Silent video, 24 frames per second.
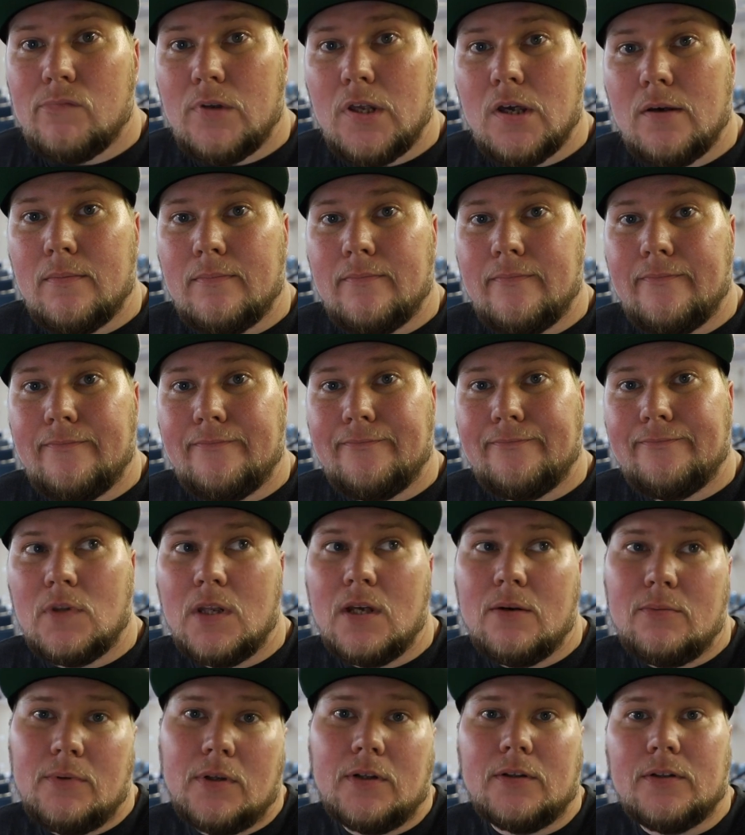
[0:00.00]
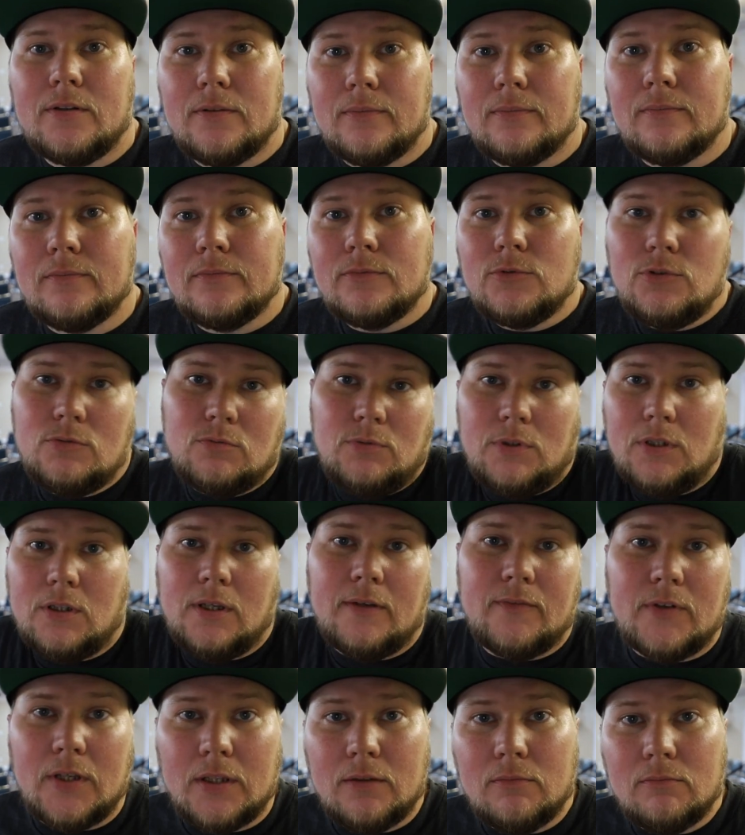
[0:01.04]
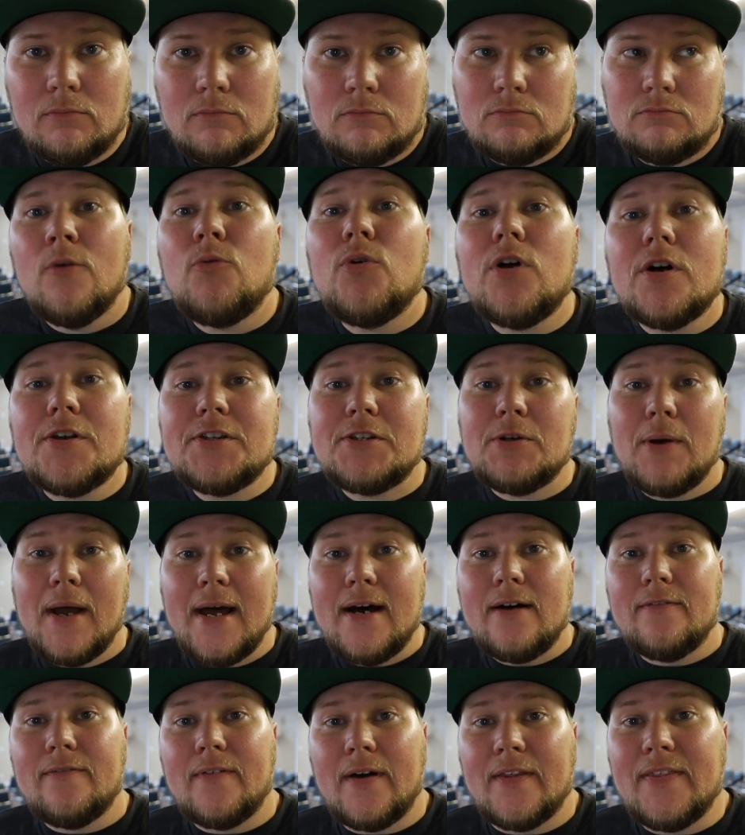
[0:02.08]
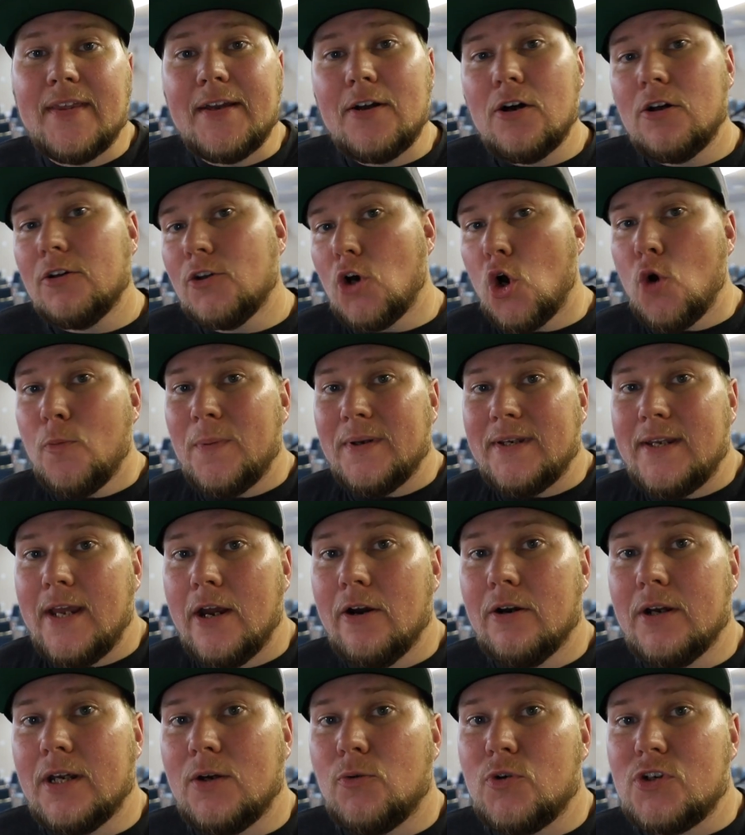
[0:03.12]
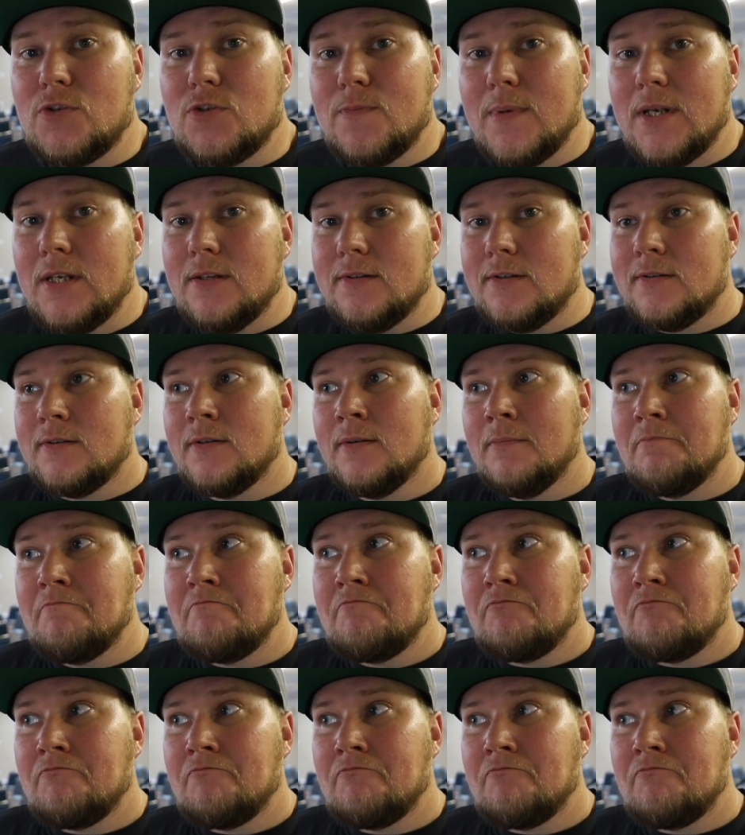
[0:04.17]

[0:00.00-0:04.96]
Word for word: yep, yeah, we all do. We all have a gun. We also have a thing called open carry, which means